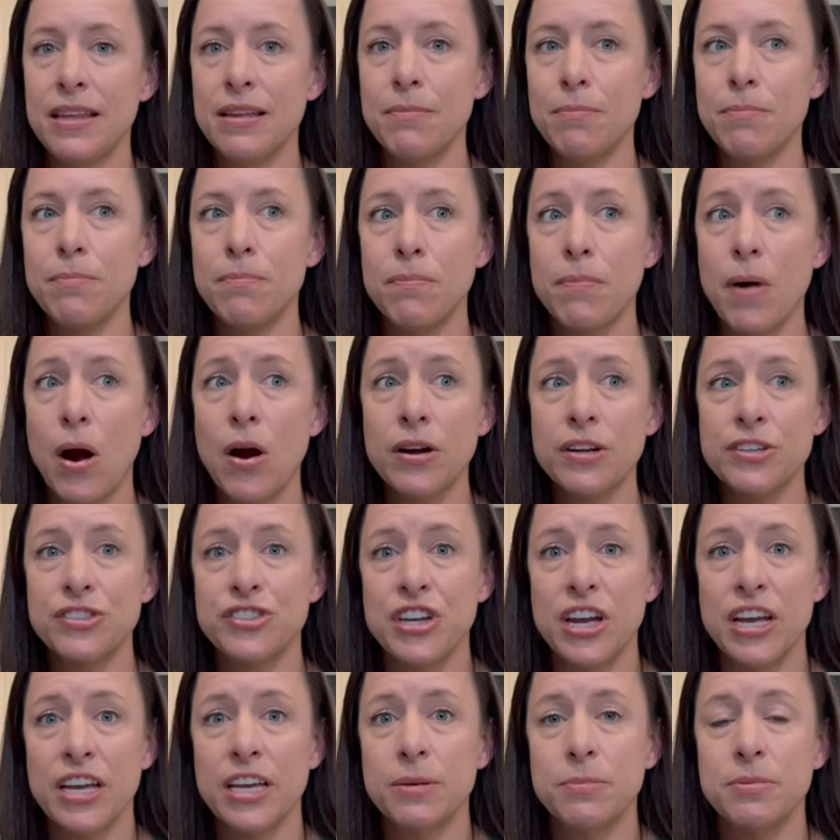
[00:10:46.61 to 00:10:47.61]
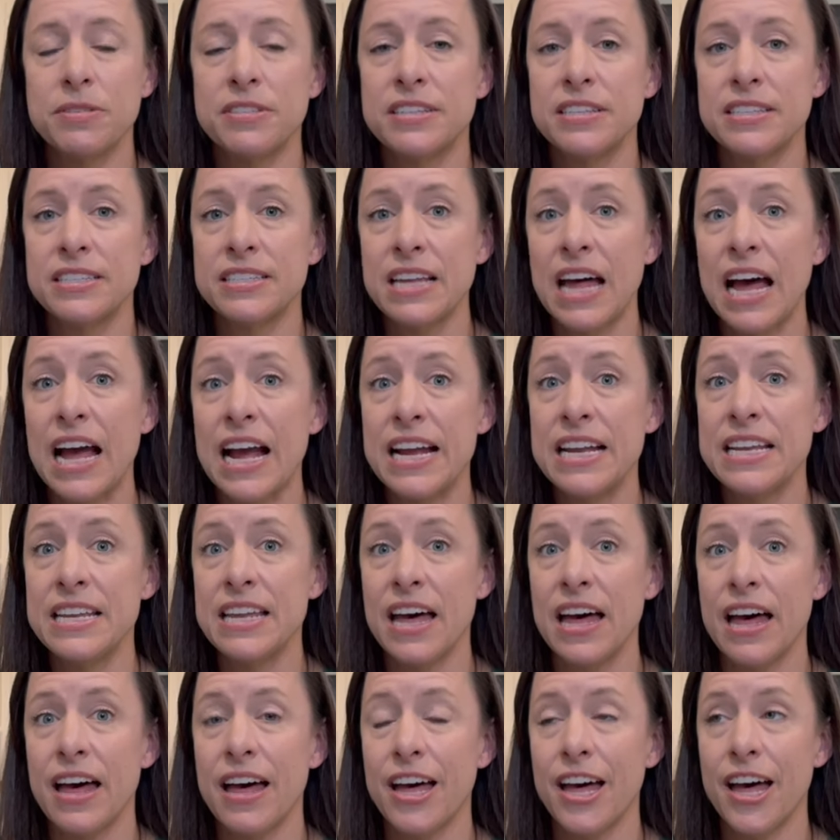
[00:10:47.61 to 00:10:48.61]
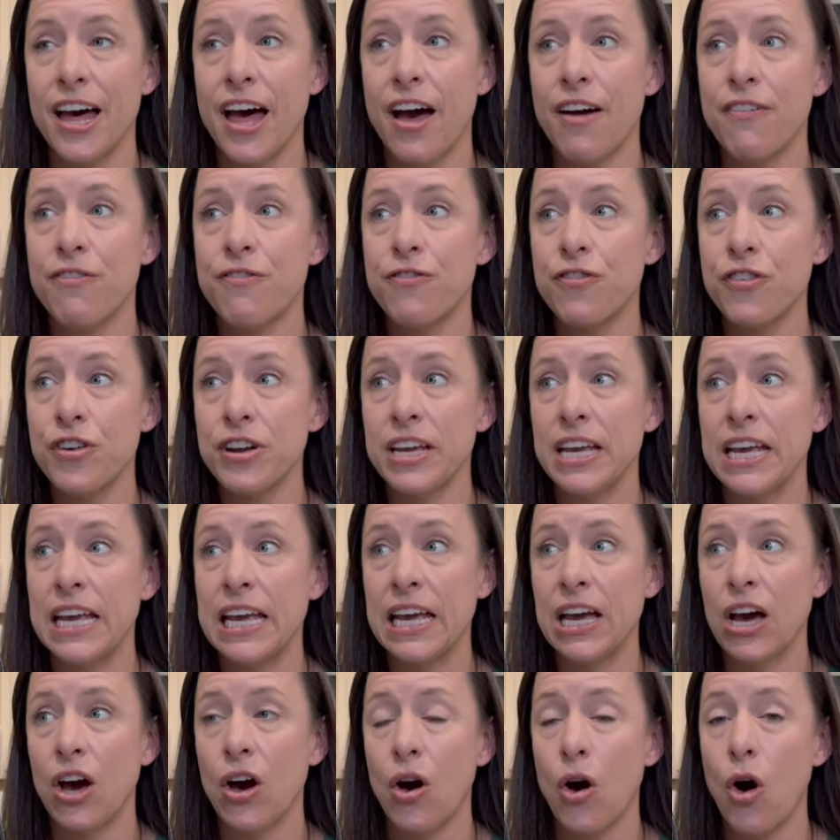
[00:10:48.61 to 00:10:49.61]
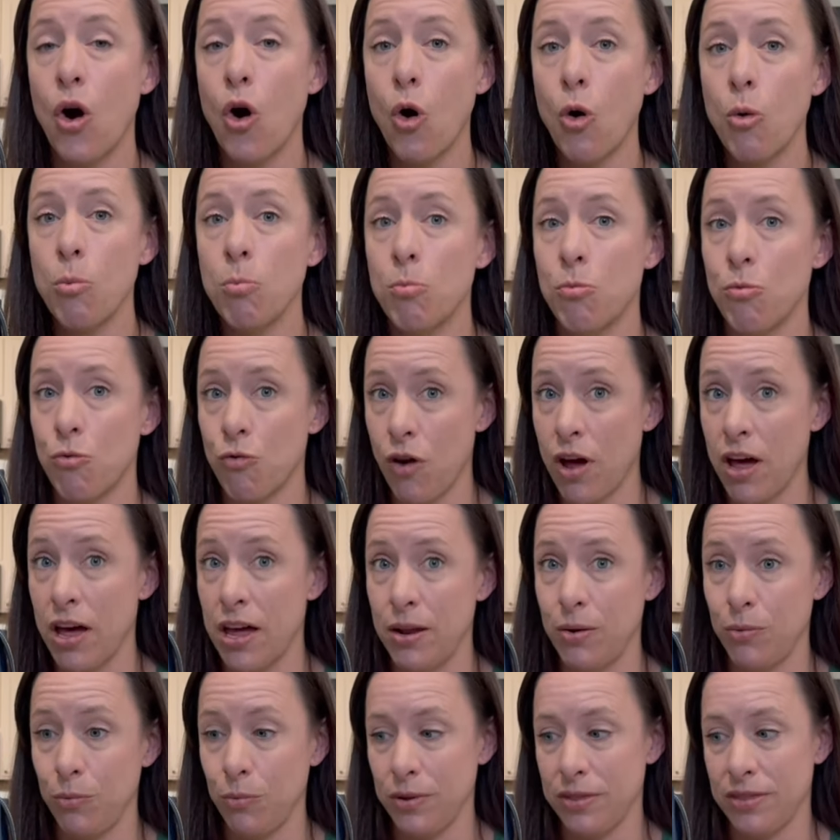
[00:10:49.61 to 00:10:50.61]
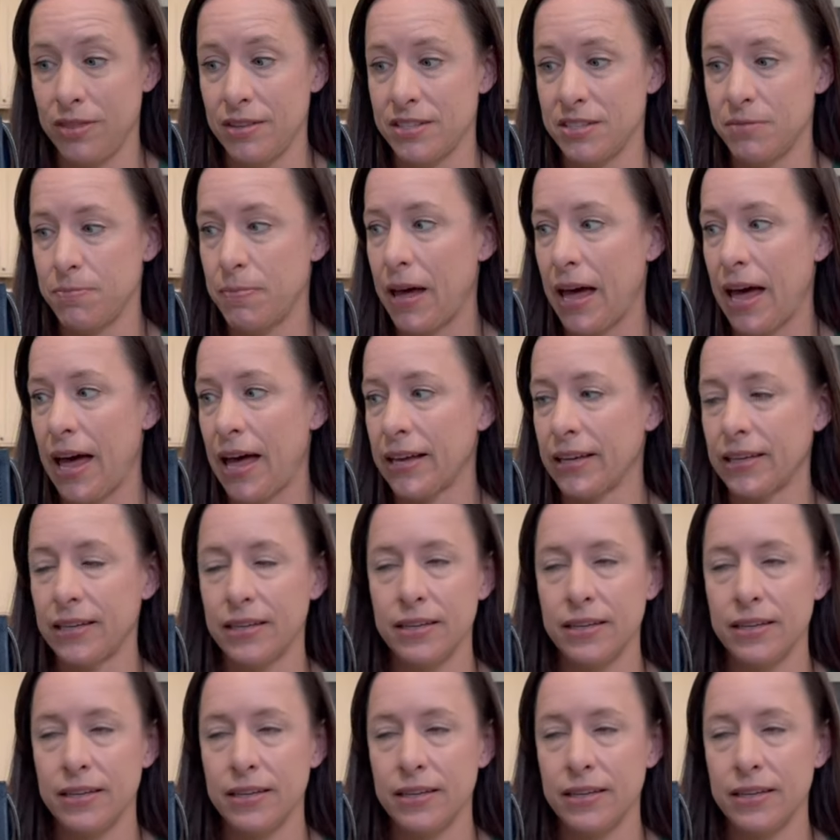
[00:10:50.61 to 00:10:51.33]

Marc Jacobs designed a freaking home run with this bag.